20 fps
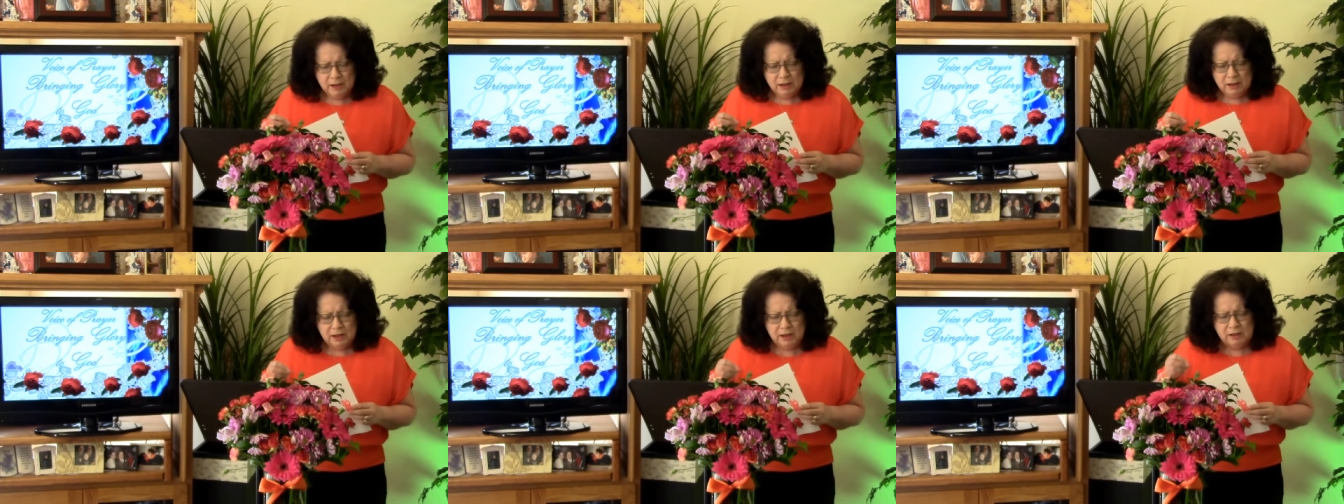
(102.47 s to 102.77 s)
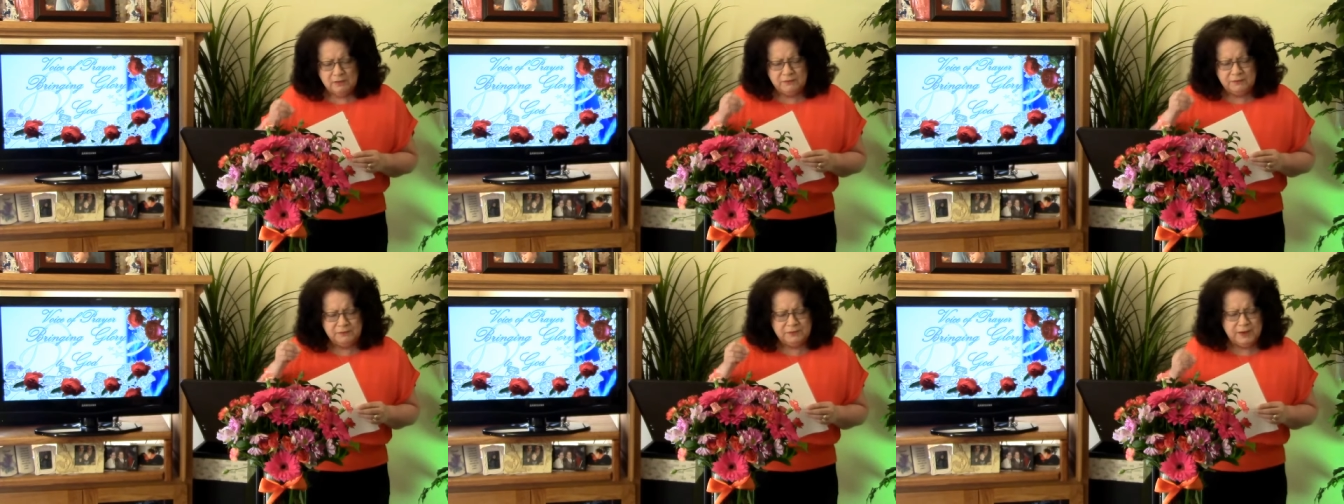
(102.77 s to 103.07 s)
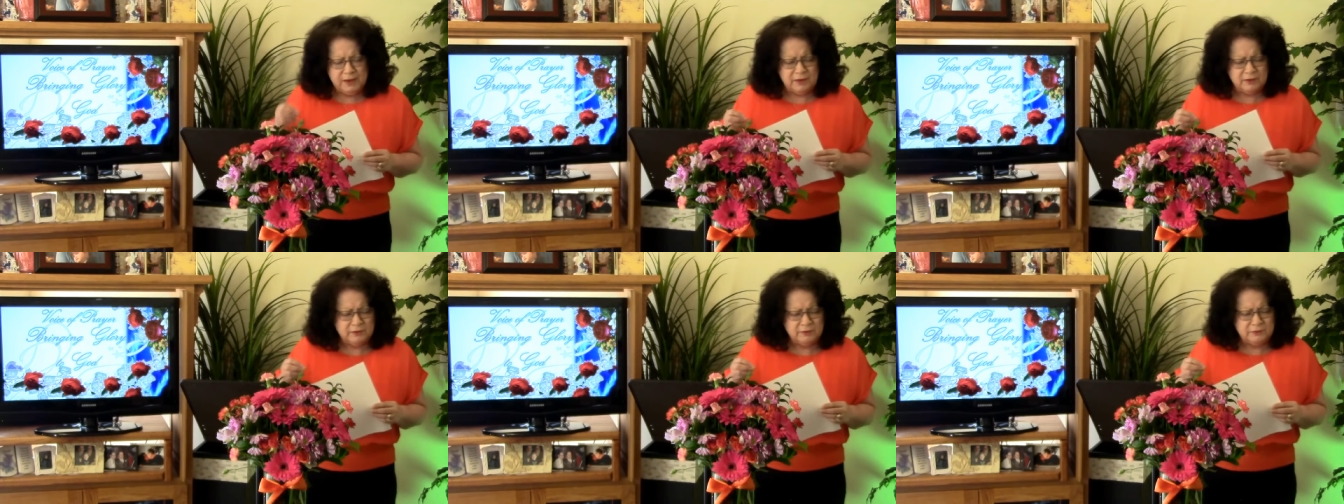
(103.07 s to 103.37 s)
Uh,
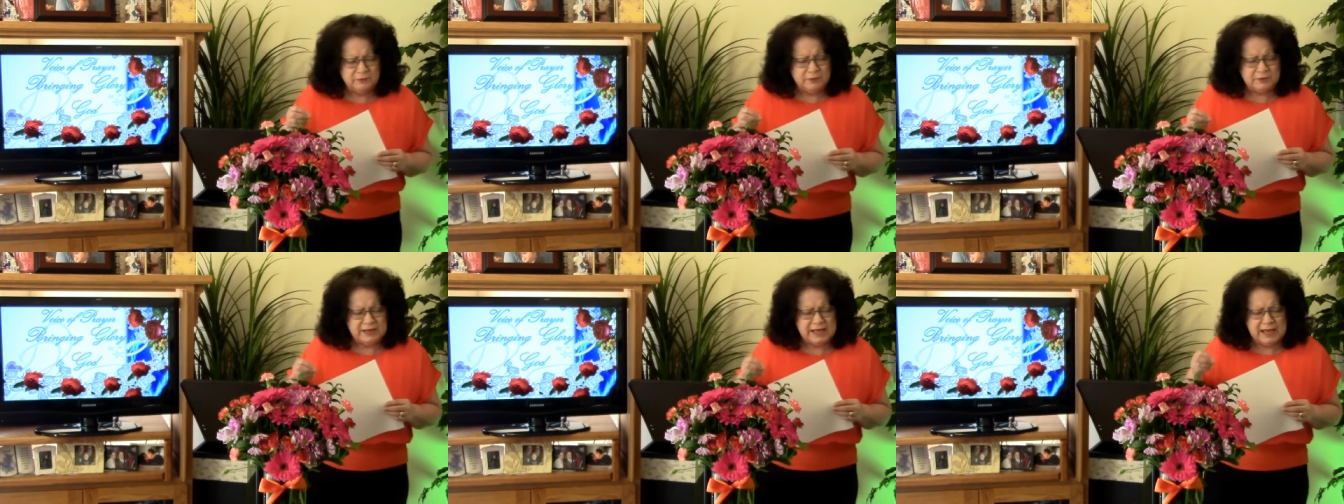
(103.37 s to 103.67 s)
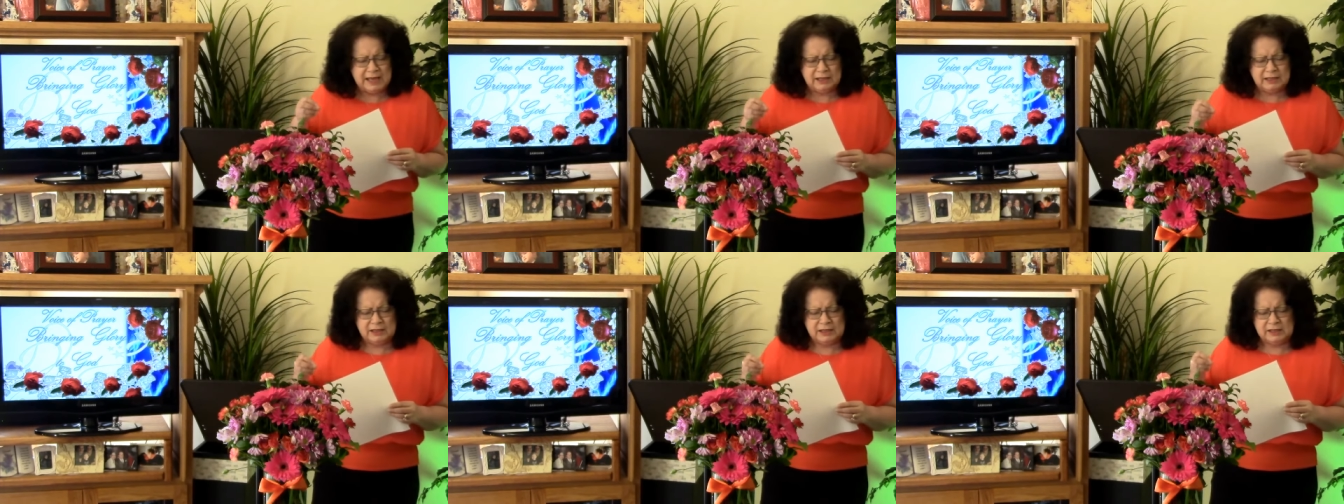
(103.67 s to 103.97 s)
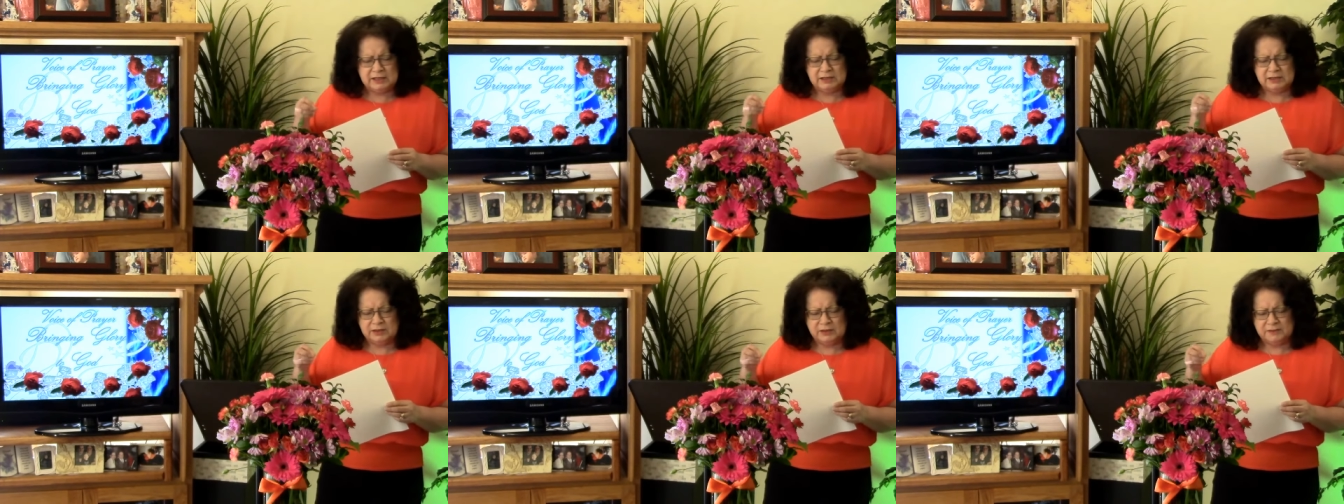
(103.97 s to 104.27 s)
Father, for that
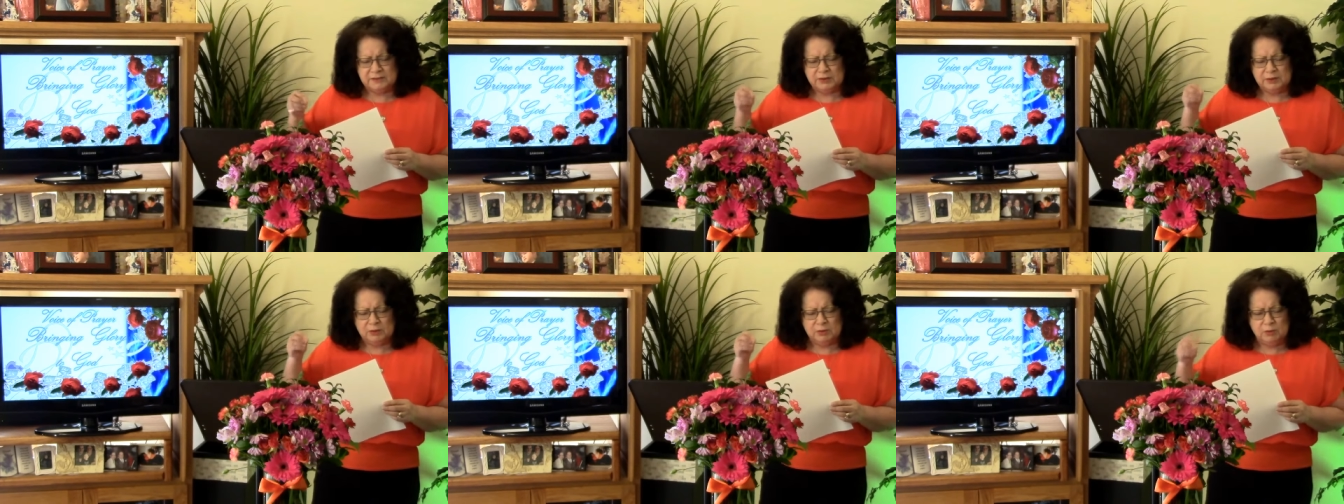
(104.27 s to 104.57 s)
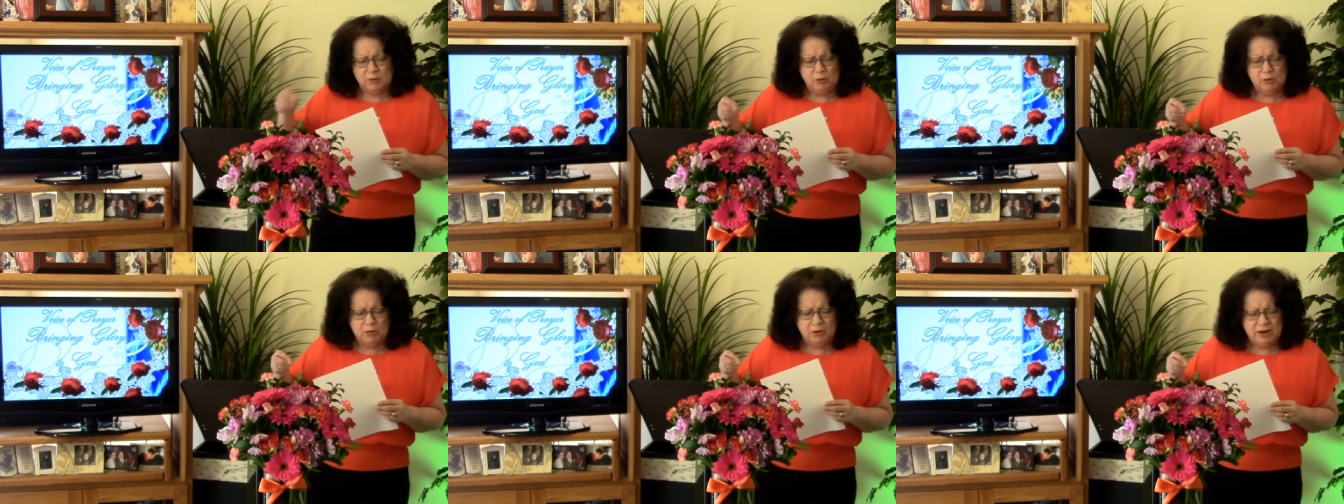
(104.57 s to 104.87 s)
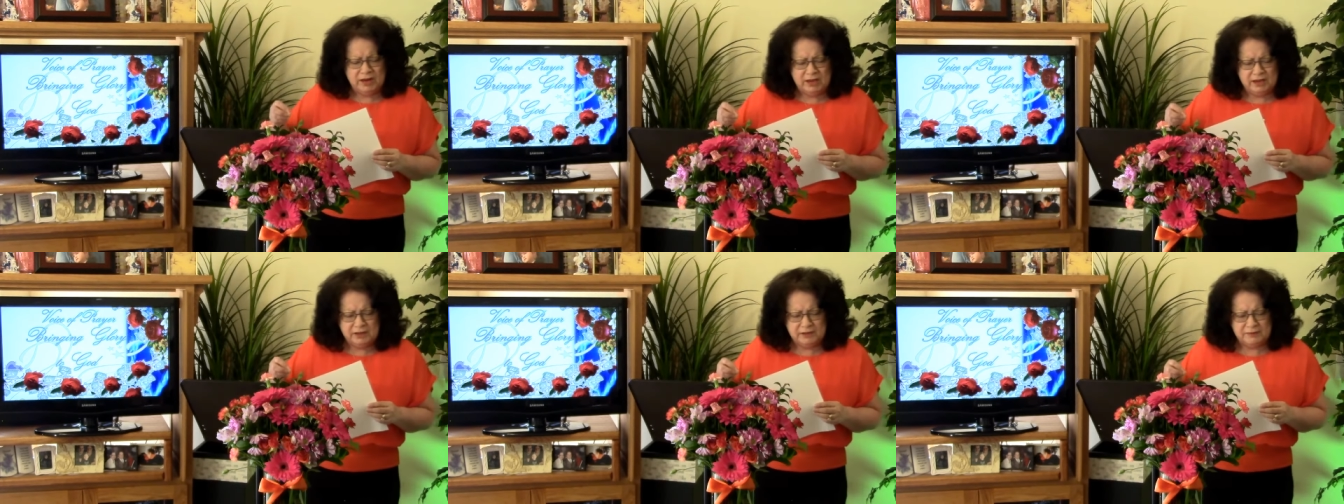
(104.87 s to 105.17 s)
that is of the
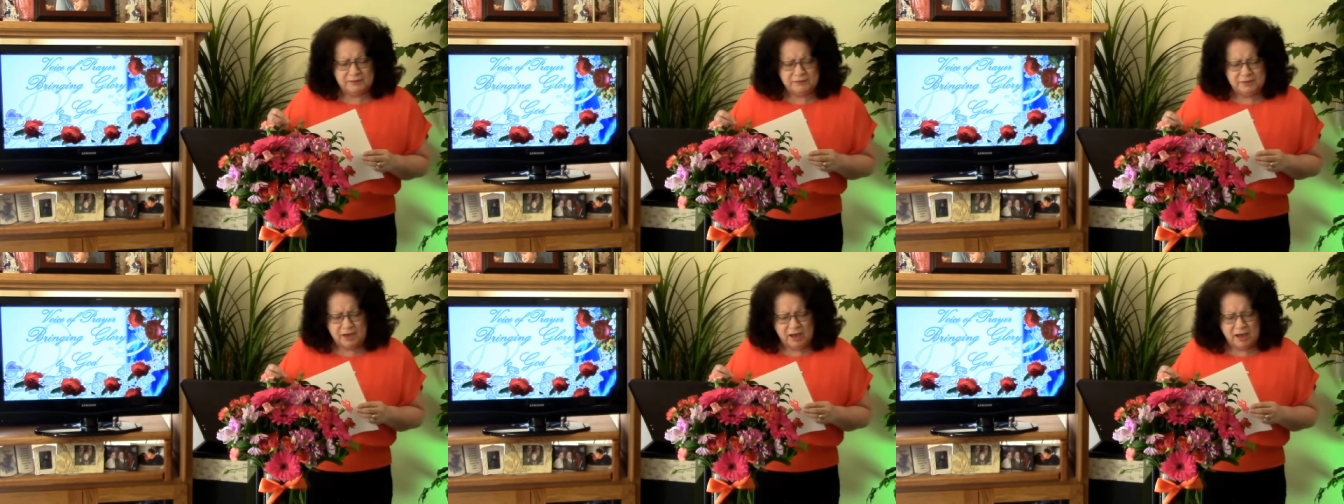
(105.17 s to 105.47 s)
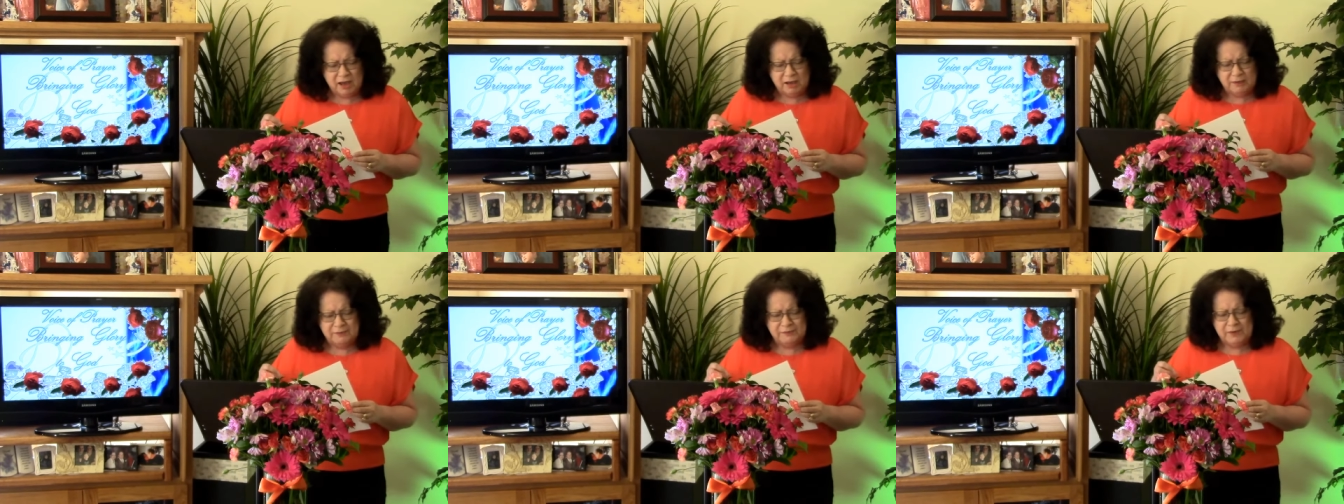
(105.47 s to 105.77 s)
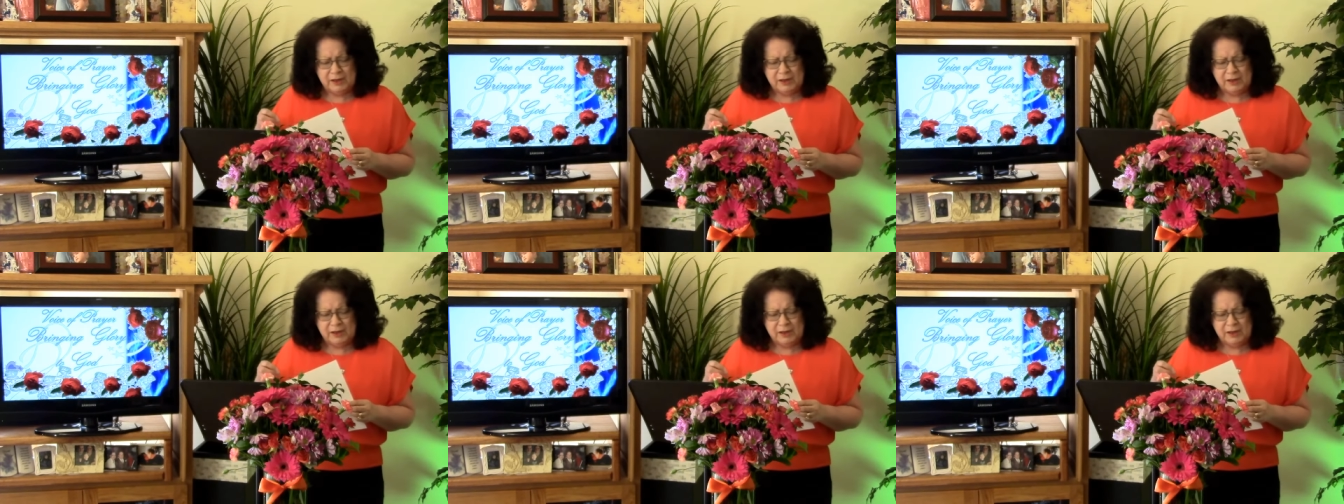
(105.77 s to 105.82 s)
glory of God,